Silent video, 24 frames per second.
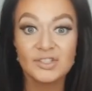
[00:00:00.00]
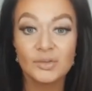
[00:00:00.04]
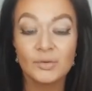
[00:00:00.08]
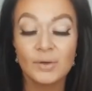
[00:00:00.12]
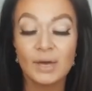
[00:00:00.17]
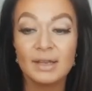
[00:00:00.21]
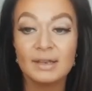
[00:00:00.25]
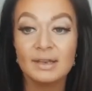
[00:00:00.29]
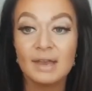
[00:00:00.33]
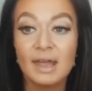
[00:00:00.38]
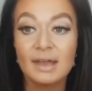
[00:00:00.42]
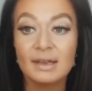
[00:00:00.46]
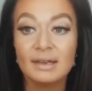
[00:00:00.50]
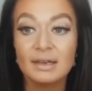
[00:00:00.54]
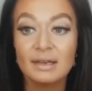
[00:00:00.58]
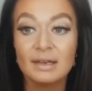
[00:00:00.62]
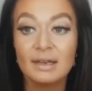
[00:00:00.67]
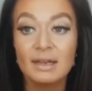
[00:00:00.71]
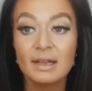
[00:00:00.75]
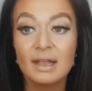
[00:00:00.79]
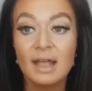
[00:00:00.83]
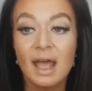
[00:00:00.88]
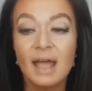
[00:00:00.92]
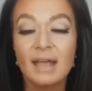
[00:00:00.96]
So and
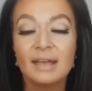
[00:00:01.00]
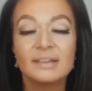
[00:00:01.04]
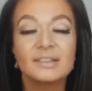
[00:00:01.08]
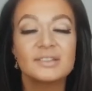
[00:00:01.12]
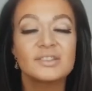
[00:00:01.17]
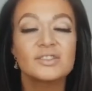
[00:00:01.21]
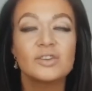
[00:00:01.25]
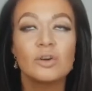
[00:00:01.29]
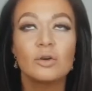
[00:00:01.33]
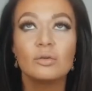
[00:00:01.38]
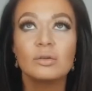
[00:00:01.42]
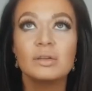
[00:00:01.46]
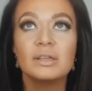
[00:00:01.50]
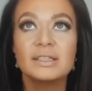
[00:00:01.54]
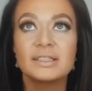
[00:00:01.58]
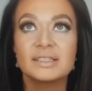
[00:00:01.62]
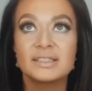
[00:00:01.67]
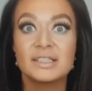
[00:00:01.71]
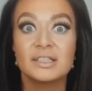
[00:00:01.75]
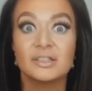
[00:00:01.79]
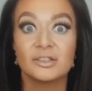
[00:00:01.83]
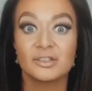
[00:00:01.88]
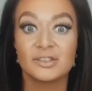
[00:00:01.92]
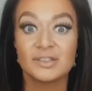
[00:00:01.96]
I totally
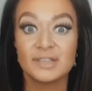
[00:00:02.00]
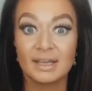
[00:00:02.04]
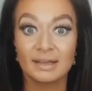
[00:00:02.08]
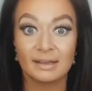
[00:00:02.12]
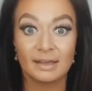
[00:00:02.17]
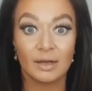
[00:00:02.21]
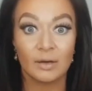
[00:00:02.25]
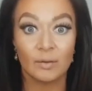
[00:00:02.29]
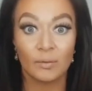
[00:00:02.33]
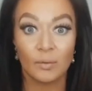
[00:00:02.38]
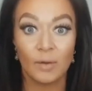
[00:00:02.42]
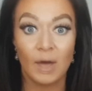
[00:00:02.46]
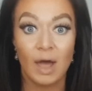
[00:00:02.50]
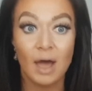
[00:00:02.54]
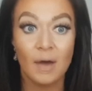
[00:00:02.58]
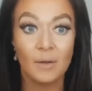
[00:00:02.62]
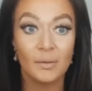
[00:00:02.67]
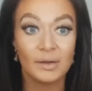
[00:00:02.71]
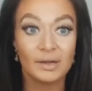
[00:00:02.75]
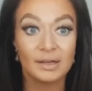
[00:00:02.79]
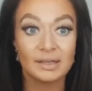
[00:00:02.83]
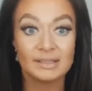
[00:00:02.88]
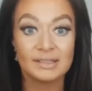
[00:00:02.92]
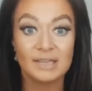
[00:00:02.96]
see you're saying like, how
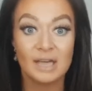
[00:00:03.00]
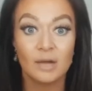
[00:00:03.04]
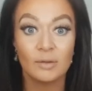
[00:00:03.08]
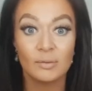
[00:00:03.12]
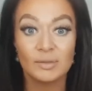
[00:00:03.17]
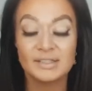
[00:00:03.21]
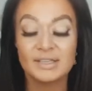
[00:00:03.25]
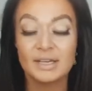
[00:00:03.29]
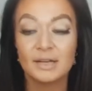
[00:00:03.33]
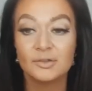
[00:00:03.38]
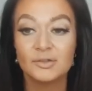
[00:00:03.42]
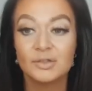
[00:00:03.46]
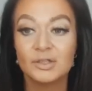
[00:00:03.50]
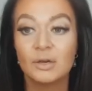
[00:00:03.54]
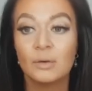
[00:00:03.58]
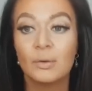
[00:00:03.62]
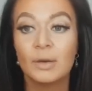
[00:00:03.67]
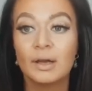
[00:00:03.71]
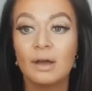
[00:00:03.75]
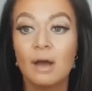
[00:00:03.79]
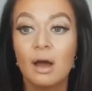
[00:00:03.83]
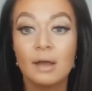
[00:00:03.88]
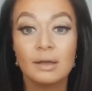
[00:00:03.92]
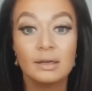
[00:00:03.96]
can I tell what's actually
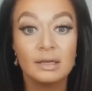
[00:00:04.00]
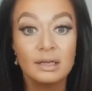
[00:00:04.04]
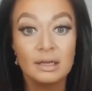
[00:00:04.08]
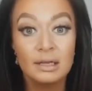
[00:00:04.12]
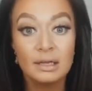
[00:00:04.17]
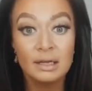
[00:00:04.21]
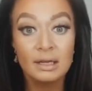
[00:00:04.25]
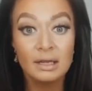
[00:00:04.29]
going on?